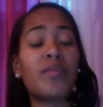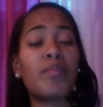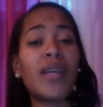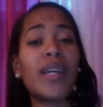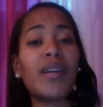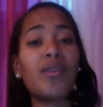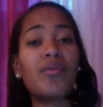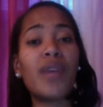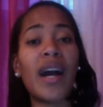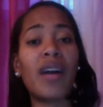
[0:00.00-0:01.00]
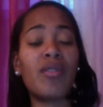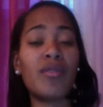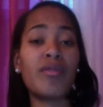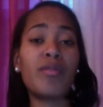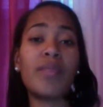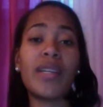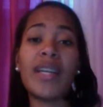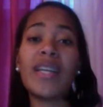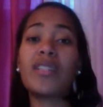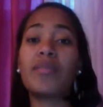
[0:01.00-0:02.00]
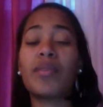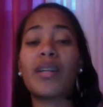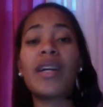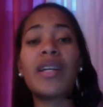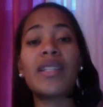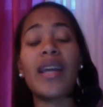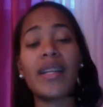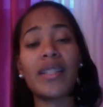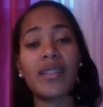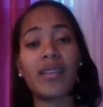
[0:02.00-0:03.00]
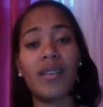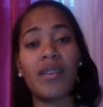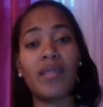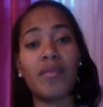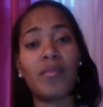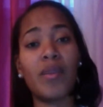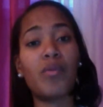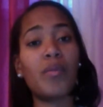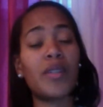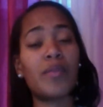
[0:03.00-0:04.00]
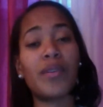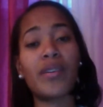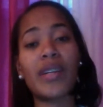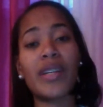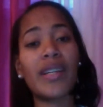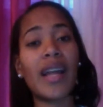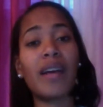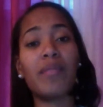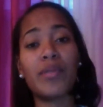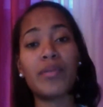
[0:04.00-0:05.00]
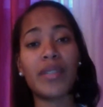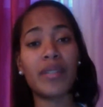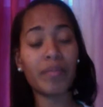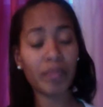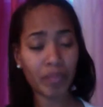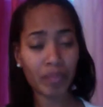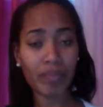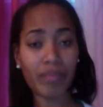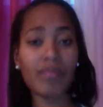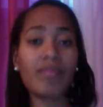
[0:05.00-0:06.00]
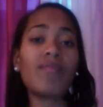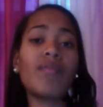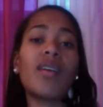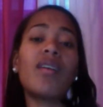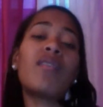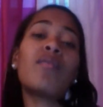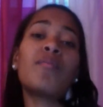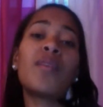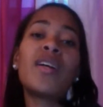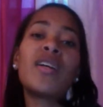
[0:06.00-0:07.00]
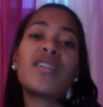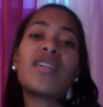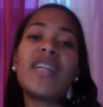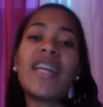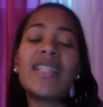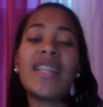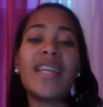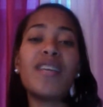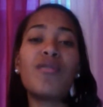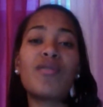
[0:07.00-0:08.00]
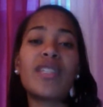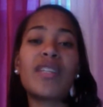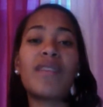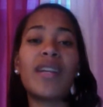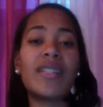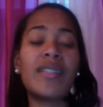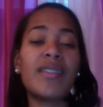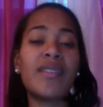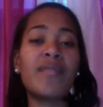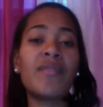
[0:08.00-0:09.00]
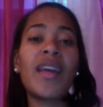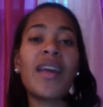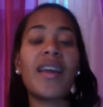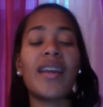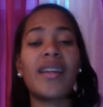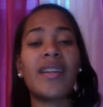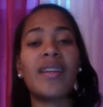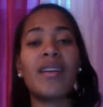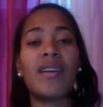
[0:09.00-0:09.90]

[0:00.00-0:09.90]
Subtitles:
being who God called you to be, and that's to protect a woman's purity, not abuse it. So the next day he goes to the relative, and